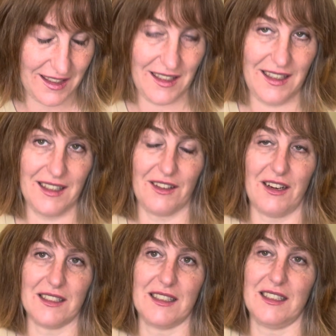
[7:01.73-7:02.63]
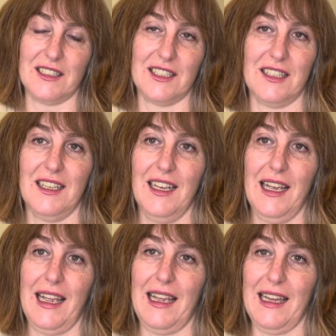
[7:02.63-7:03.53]
in cross stitch.
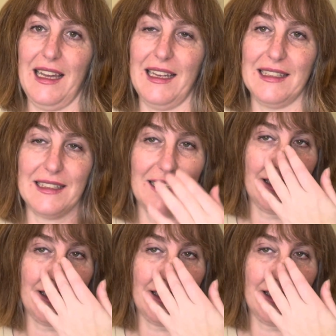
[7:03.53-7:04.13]
And